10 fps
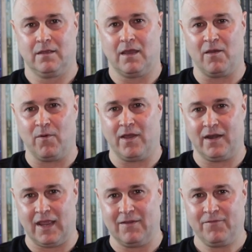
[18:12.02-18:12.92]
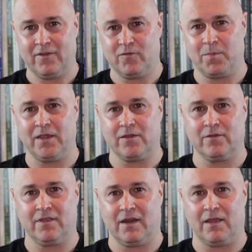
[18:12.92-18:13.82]
I want every
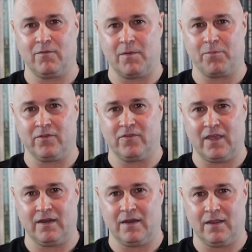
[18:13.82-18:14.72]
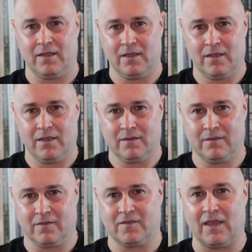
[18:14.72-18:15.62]
speaker that I represent
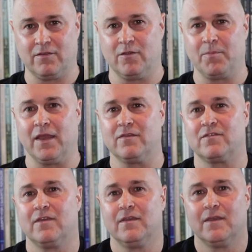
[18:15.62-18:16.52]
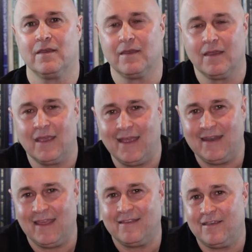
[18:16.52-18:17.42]
to sound their best,
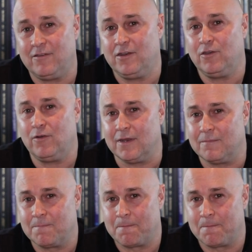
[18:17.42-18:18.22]
and that's how you do it.